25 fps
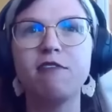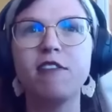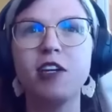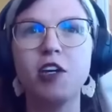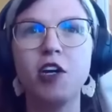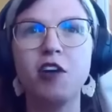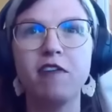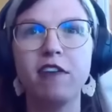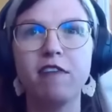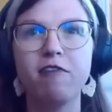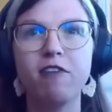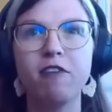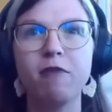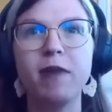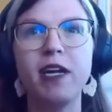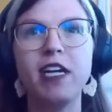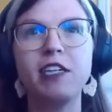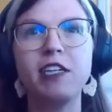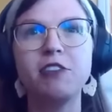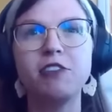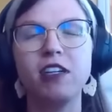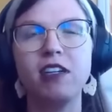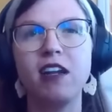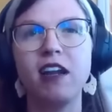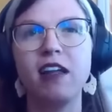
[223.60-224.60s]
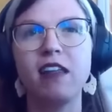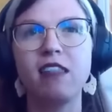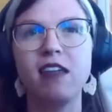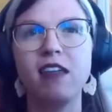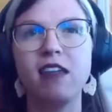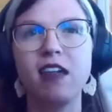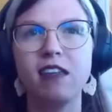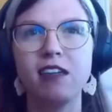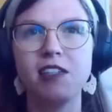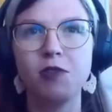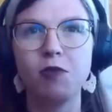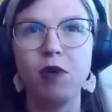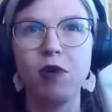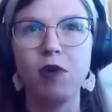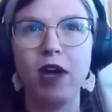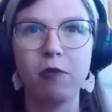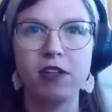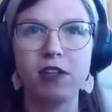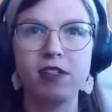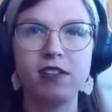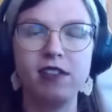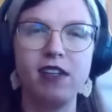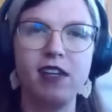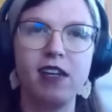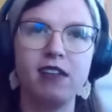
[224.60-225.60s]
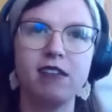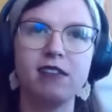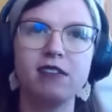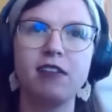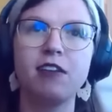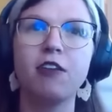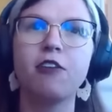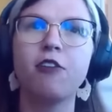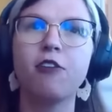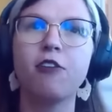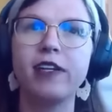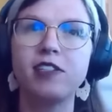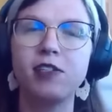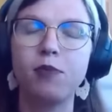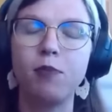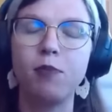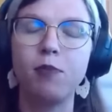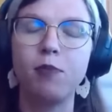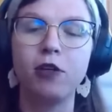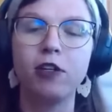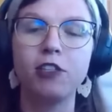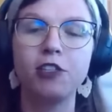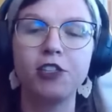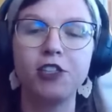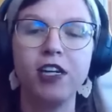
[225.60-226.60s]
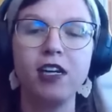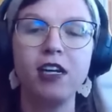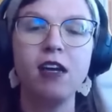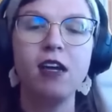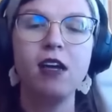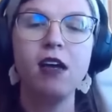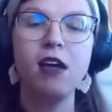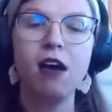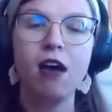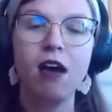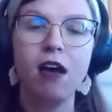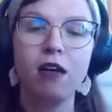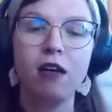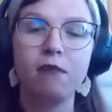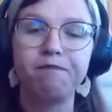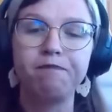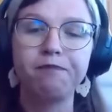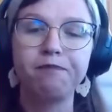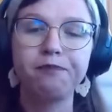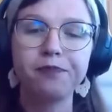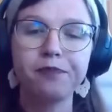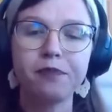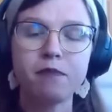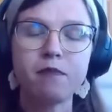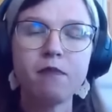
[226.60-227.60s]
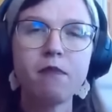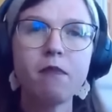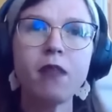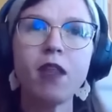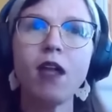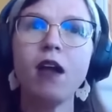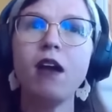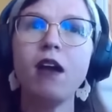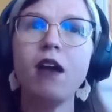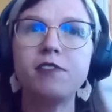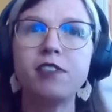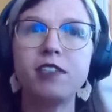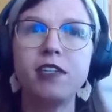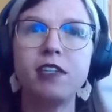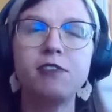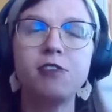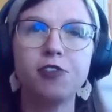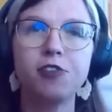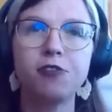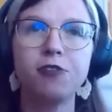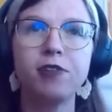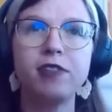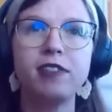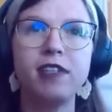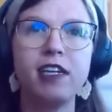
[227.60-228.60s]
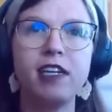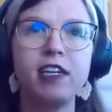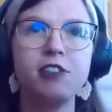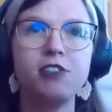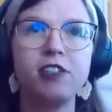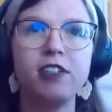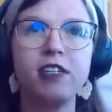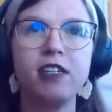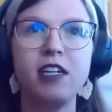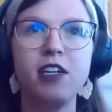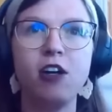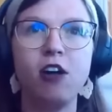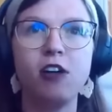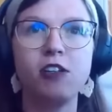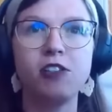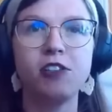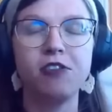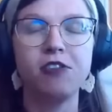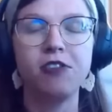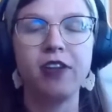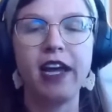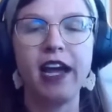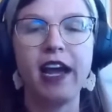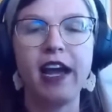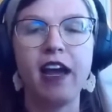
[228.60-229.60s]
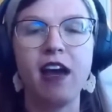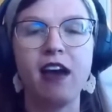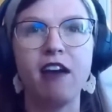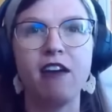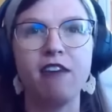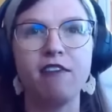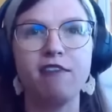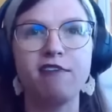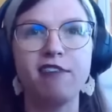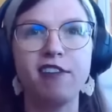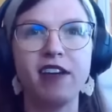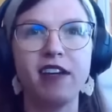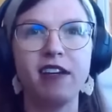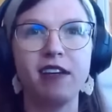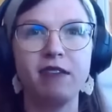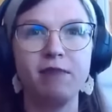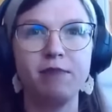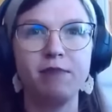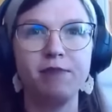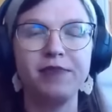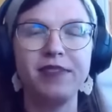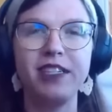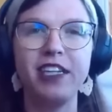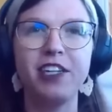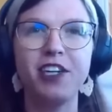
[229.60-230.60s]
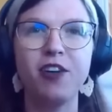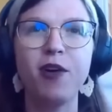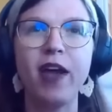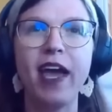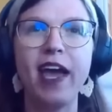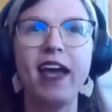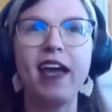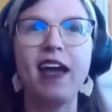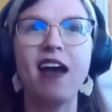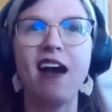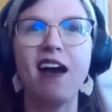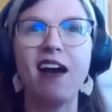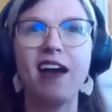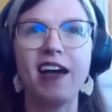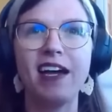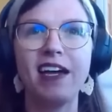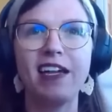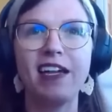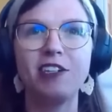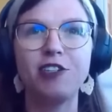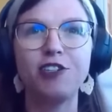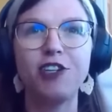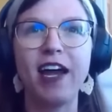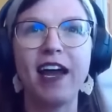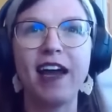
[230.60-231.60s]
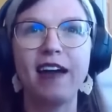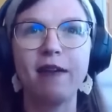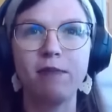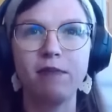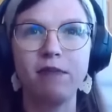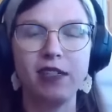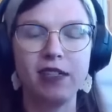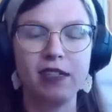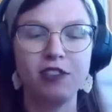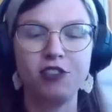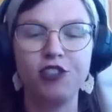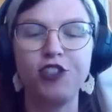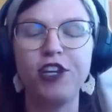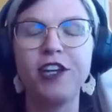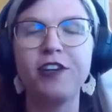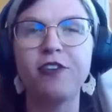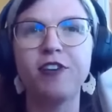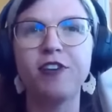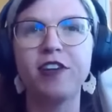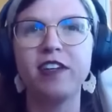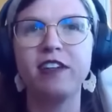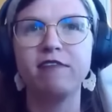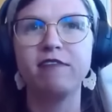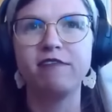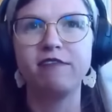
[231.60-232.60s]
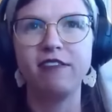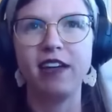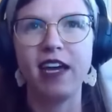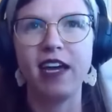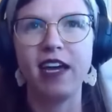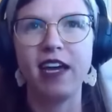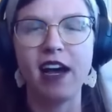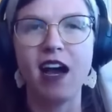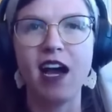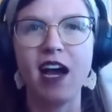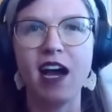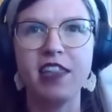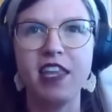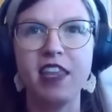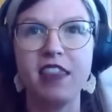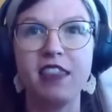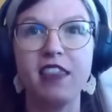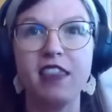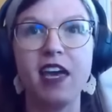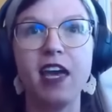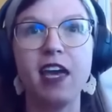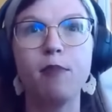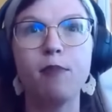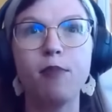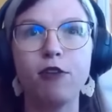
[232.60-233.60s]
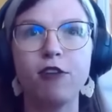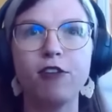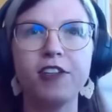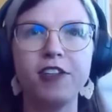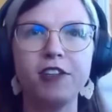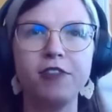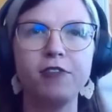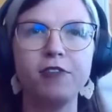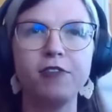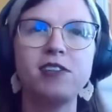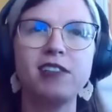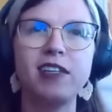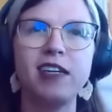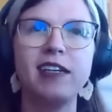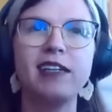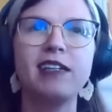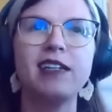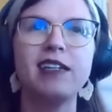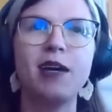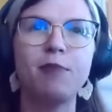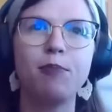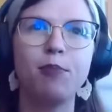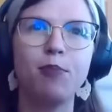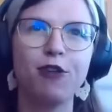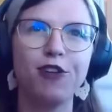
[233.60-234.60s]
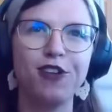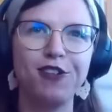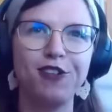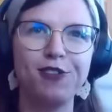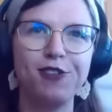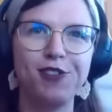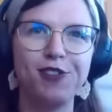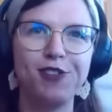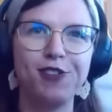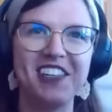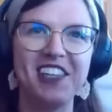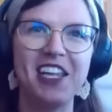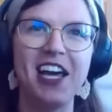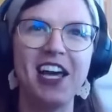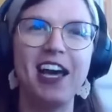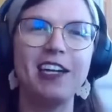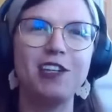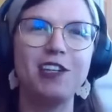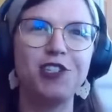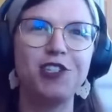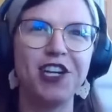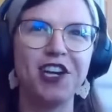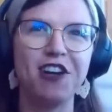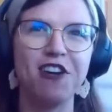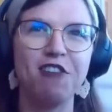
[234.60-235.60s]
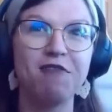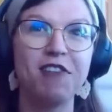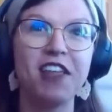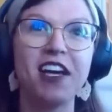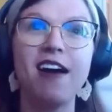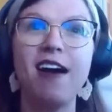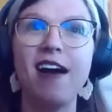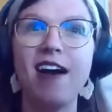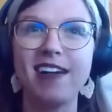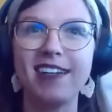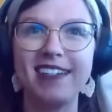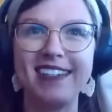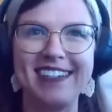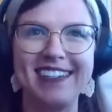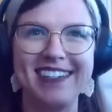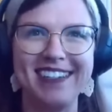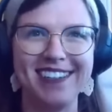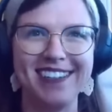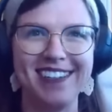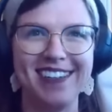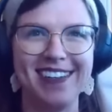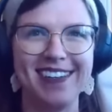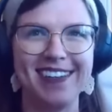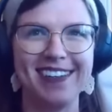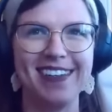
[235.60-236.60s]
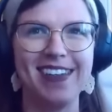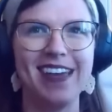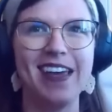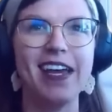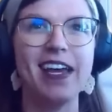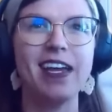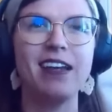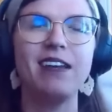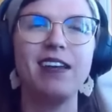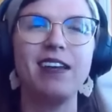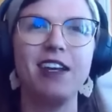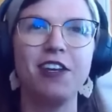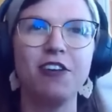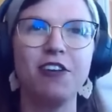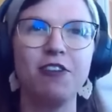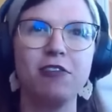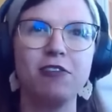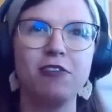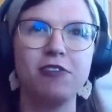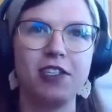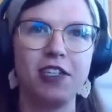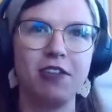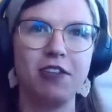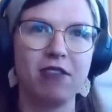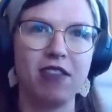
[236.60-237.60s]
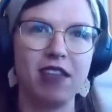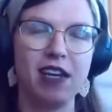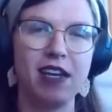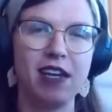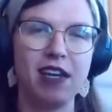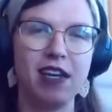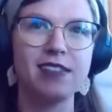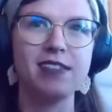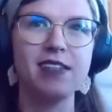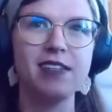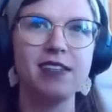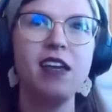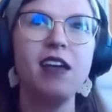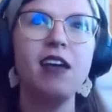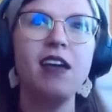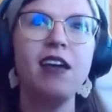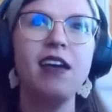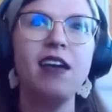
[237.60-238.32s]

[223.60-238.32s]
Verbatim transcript: the flow of information, and I think that's why we're seeing this increased push um, of censorization, and also to have, um, you know, A I chat, uh, generative A I that they produce end up producing the lion's share of the content online. You know, those two things,